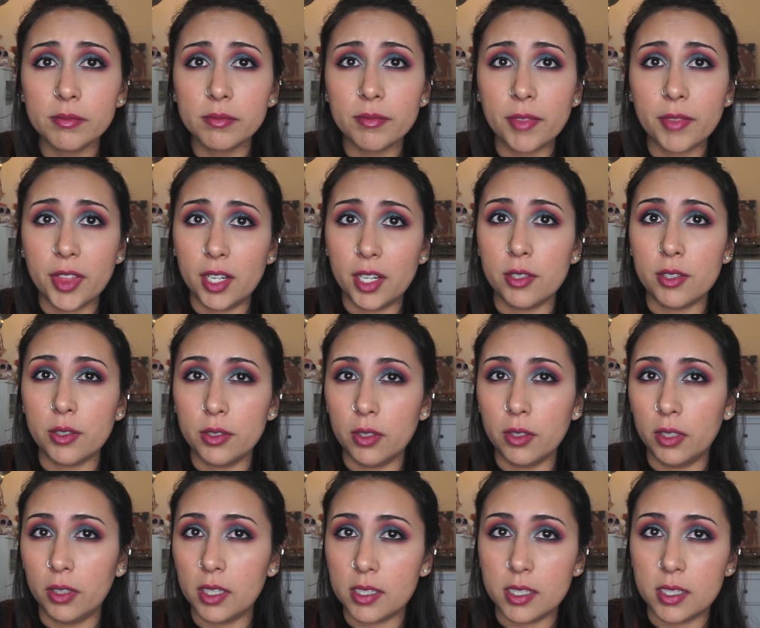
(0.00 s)

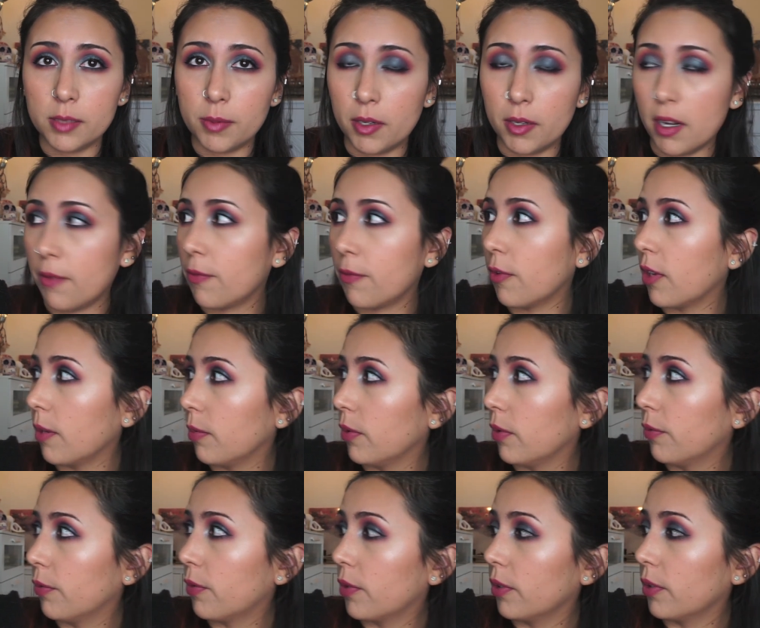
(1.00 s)
$32 is very affordable
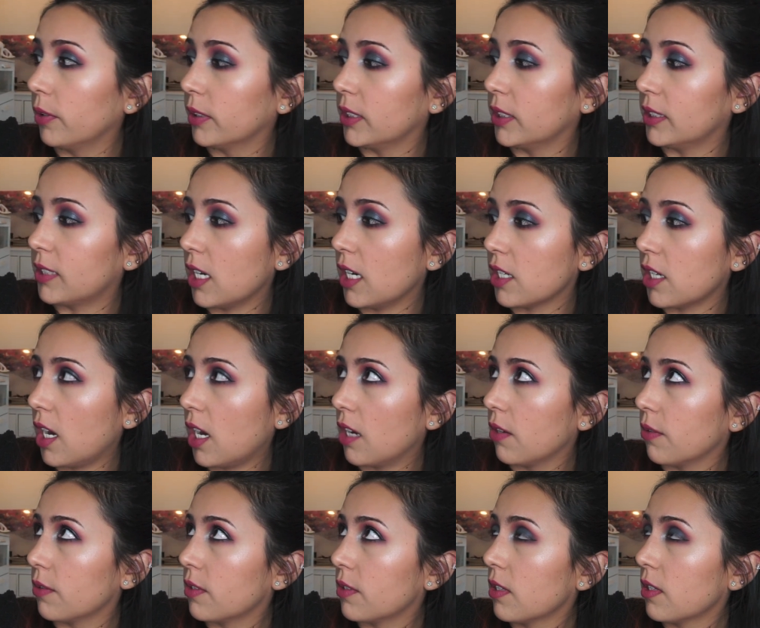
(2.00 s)
for all these
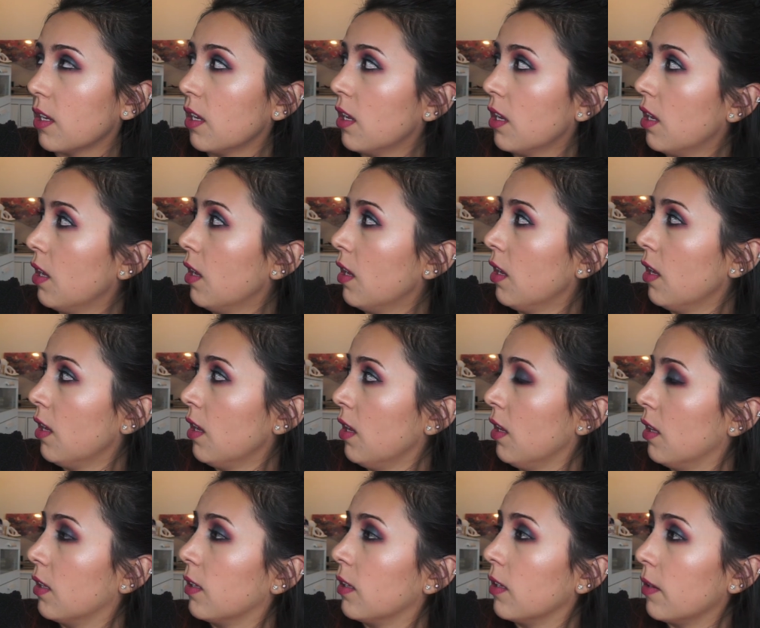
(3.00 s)
eyeshadows.
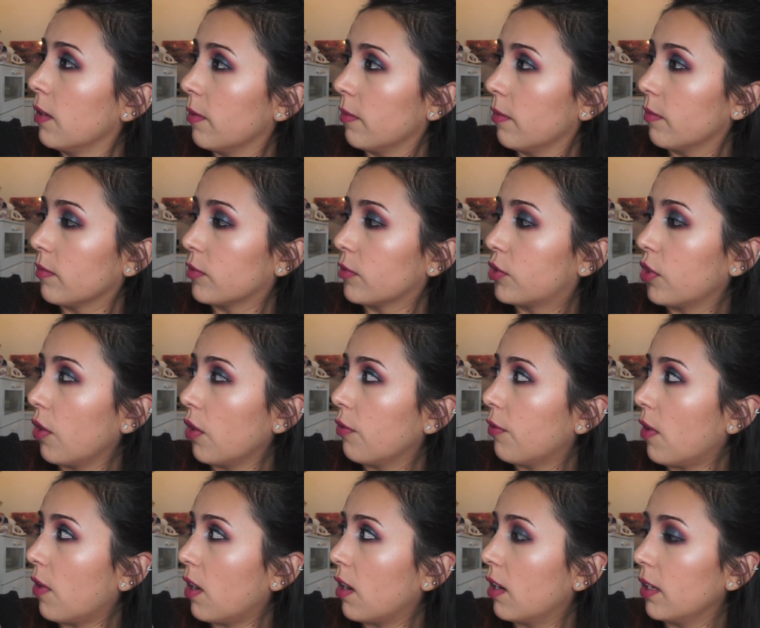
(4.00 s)
So
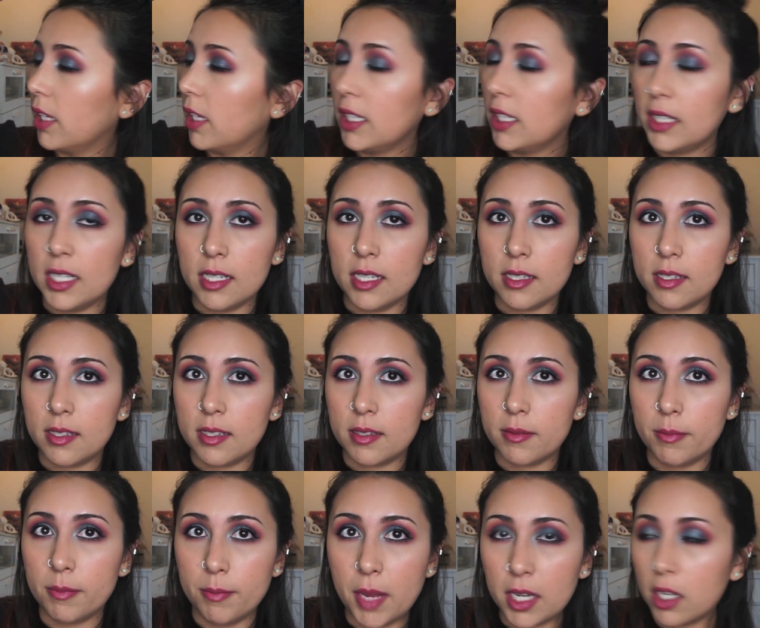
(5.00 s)
far in this
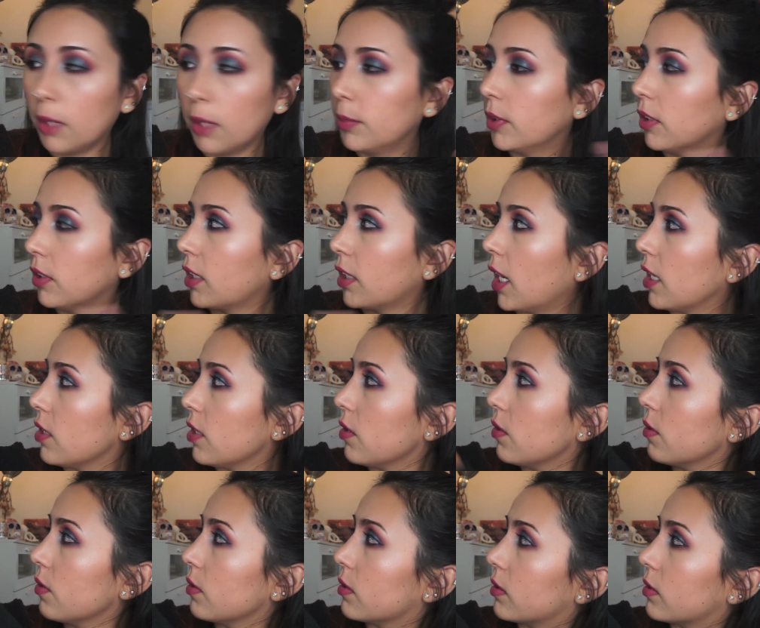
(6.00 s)
makeup look, I
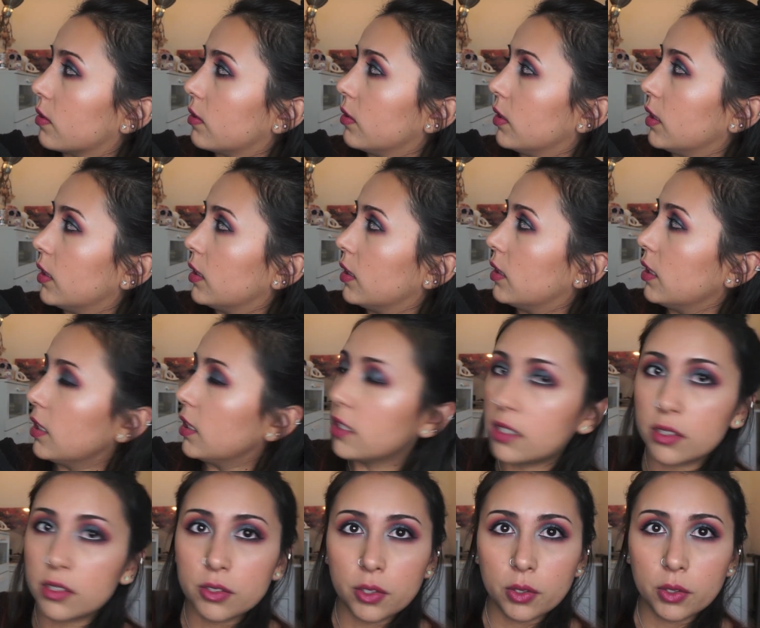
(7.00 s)
used these
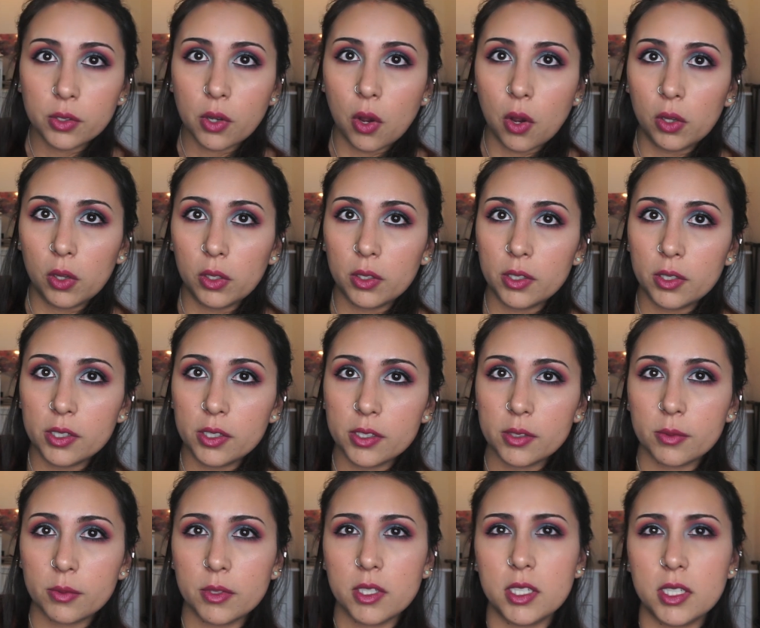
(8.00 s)
two colors,
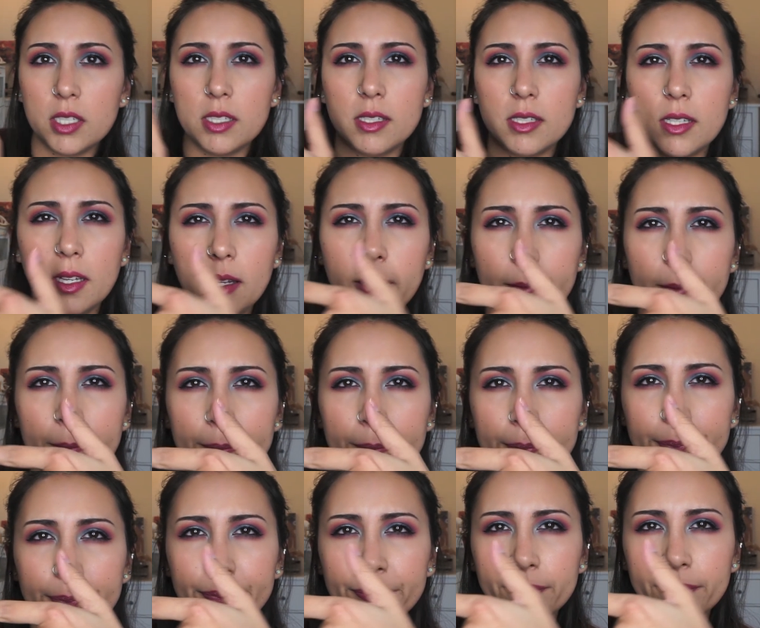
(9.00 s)
which is
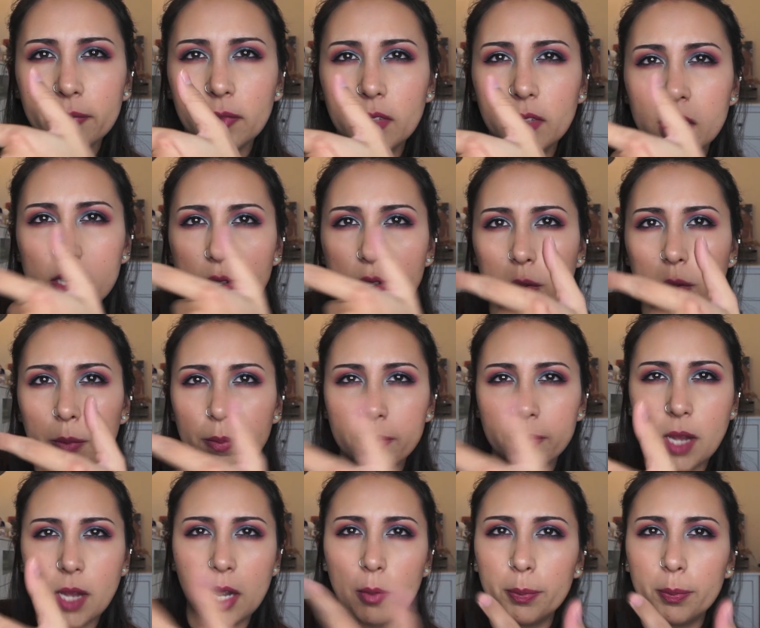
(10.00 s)
these two
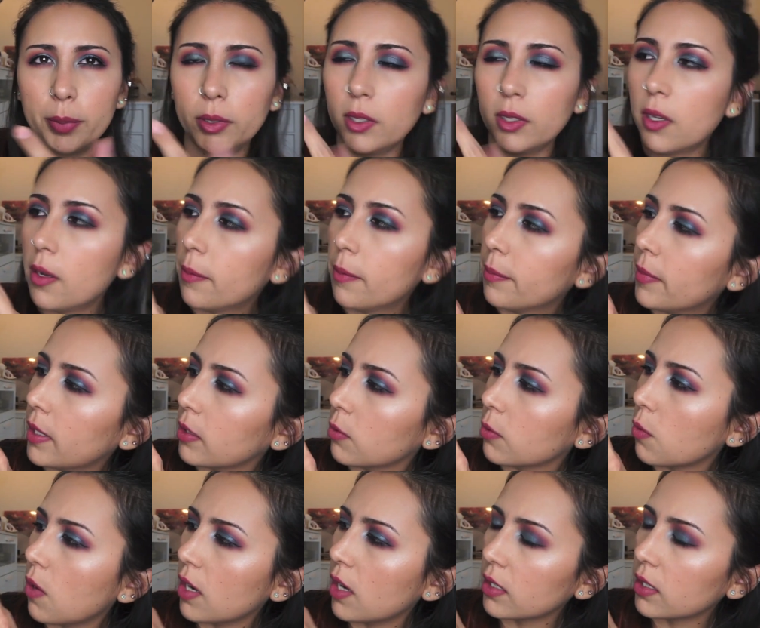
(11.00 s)
kind of plum and
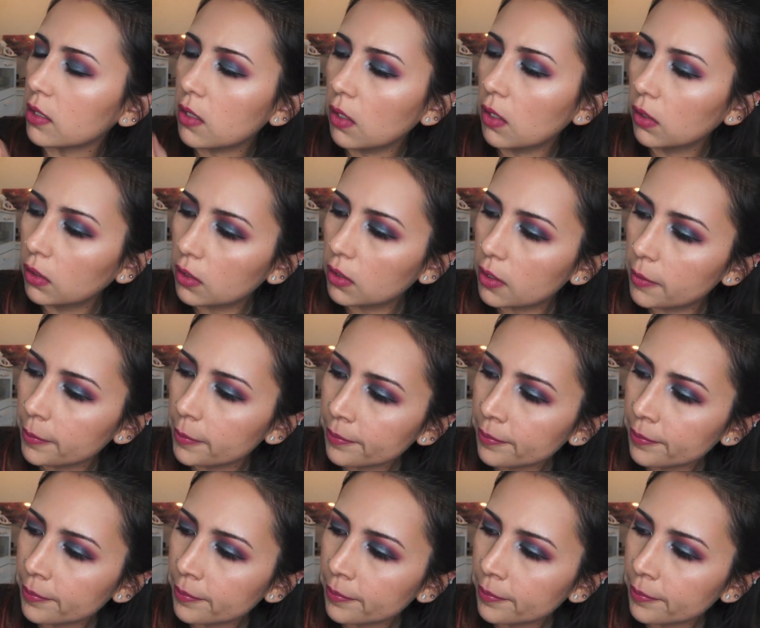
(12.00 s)
wine color,